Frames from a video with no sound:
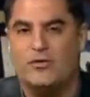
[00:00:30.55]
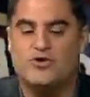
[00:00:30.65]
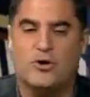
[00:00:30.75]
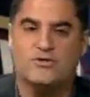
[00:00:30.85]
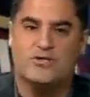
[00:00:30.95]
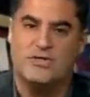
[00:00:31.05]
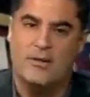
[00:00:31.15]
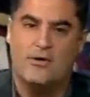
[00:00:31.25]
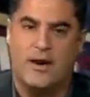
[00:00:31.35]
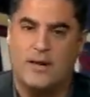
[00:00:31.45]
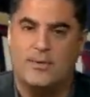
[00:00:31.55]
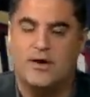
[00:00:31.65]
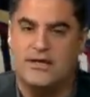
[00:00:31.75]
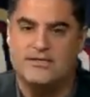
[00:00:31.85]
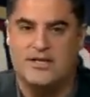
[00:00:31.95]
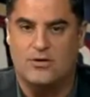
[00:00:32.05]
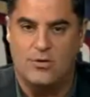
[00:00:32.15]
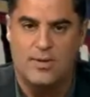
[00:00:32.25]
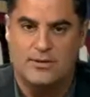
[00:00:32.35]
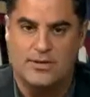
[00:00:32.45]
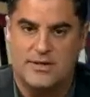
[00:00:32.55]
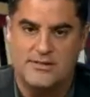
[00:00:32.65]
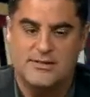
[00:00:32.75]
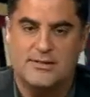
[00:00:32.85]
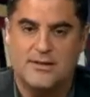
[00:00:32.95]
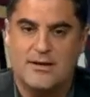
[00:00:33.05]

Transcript: in droves to the Democratic Party instead of the Republicans.